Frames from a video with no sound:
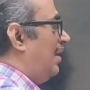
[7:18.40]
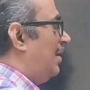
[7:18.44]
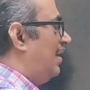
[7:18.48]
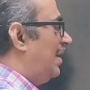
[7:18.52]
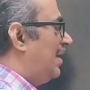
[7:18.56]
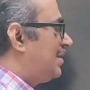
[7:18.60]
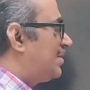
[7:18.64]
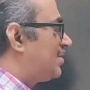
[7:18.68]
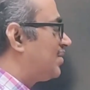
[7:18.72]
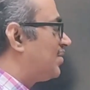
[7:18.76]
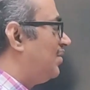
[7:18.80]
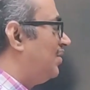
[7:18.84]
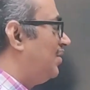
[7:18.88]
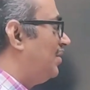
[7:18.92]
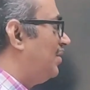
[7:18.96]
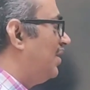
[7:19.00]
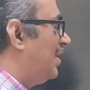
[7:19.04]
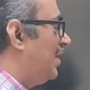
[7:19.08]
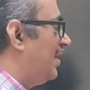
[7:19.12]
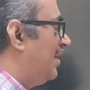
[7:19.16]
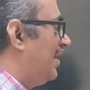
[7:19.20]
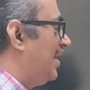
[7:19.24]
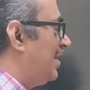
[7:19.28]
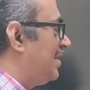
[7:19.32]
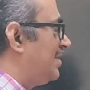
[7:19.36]
Let's go to
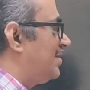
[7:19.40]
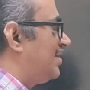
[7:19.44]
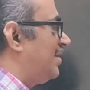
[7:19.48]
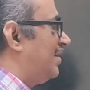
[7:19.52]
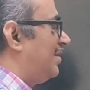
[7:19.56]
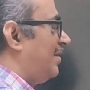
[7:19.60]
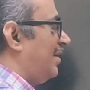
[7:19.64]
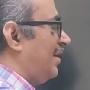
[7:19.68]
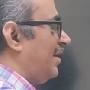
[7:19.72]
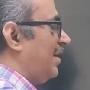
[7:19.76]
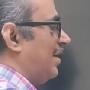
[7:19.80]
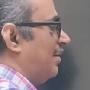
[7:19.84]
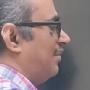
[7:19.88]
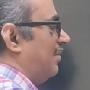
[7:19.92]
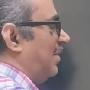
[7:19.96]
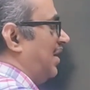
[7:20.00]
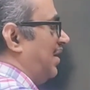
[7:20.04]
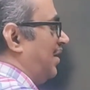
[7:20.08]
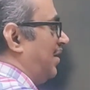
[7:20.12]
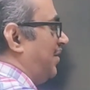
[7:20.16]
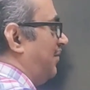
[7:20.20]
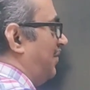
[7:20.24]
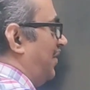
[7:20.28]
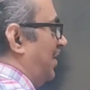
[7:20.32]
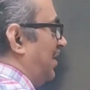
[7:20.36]
the next
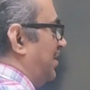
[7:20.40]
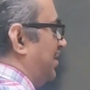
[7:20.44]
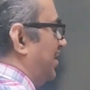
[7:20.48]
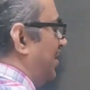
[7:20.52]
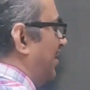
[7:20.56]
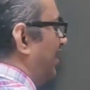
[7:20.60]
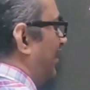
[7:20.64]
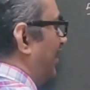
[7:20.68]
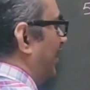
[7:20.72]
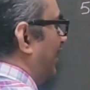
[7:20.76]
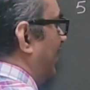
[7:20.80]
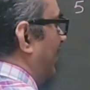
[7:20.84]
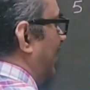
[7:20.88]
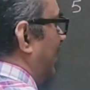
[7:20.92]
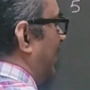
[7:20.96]
trigonometric function.